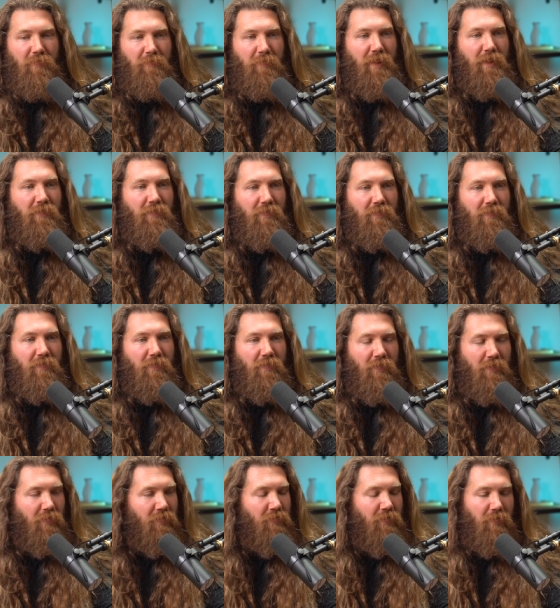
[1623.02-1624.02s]
to pay
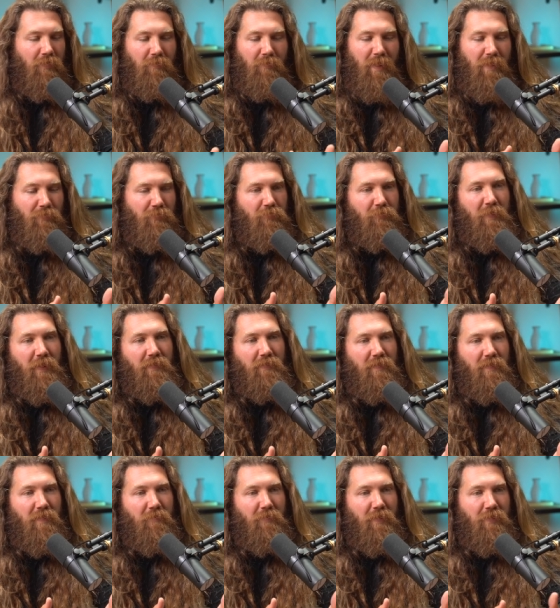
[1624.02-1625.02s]
you know pay respect
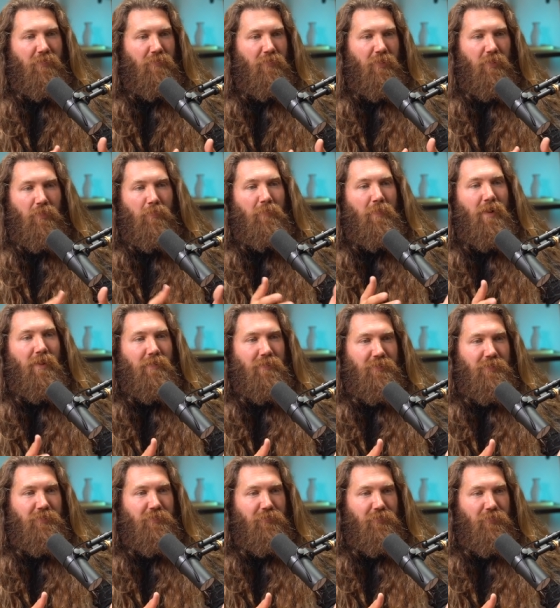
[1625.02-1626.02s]
to them by doing an
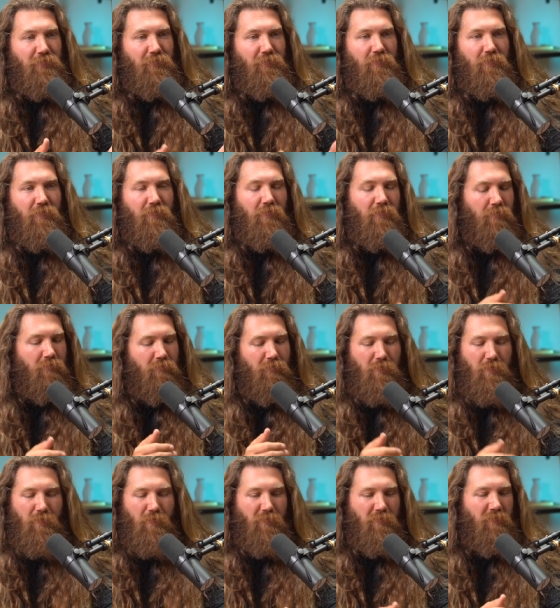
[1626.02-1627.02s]
homage to
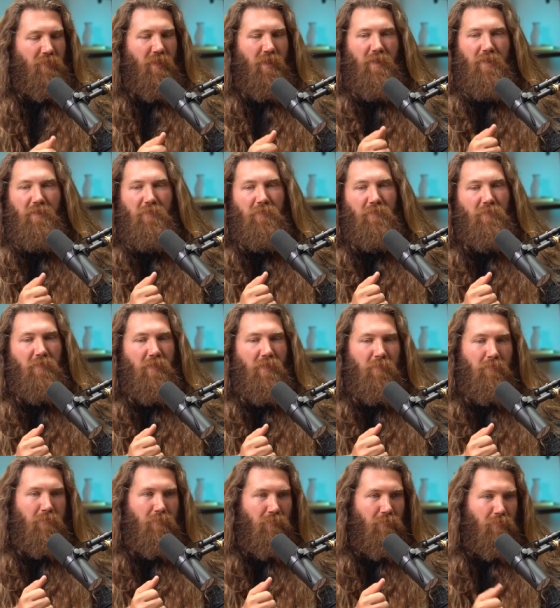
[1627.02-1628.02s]
New York style
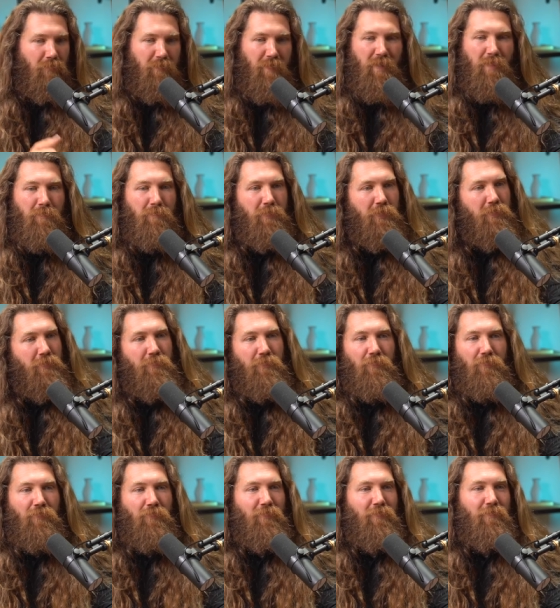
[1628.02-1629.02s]
big
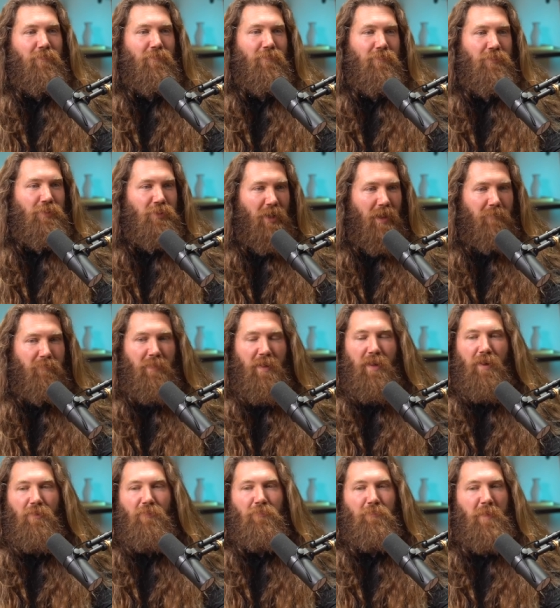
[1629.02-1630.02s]
booths, yeah. chop
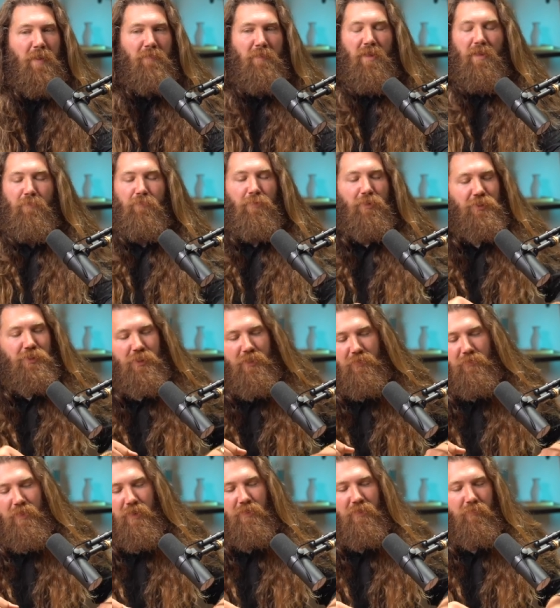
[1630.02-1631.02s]
house, maybe
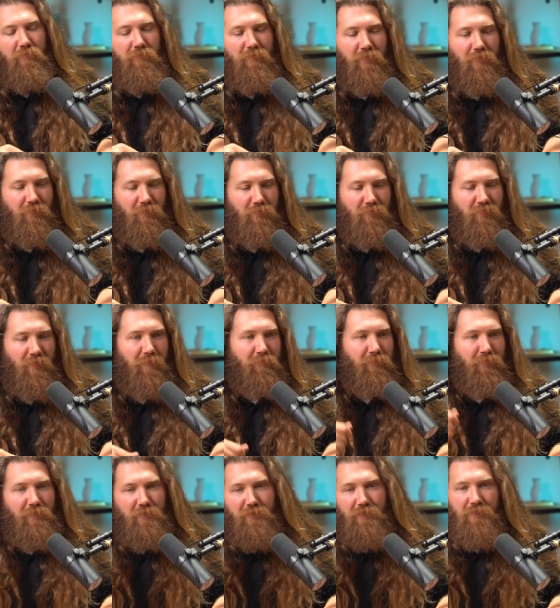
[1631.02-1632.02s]
pushing around a little
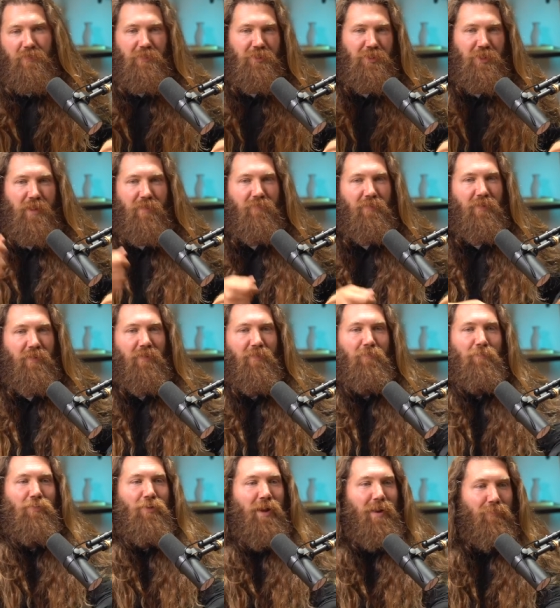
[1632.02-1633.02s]
zeppelin, shaving
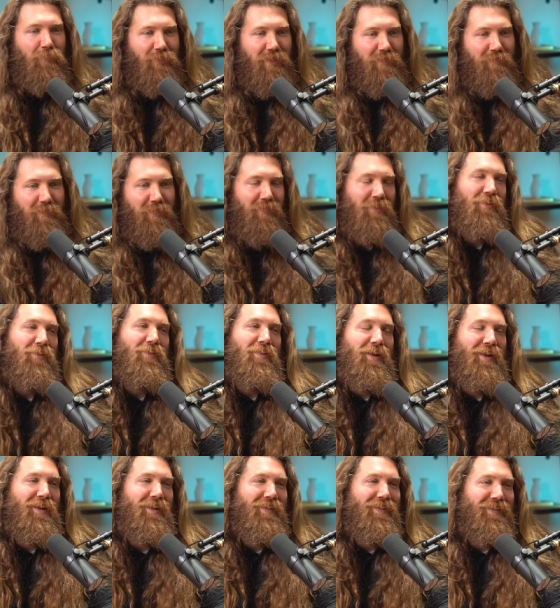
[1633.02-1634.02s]
prime rib and all
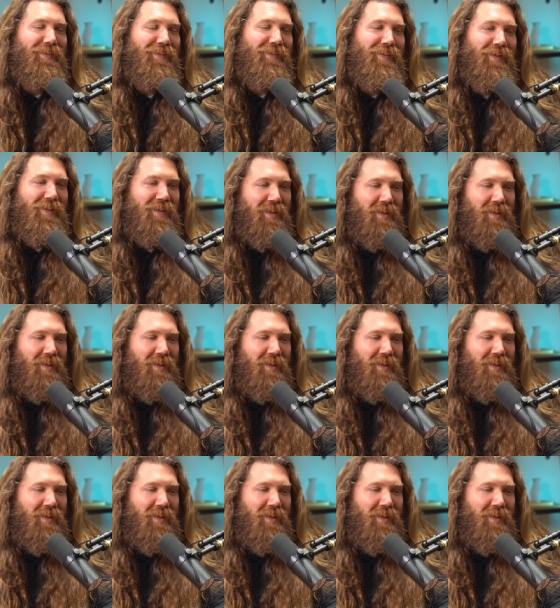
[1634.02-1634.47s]
that, and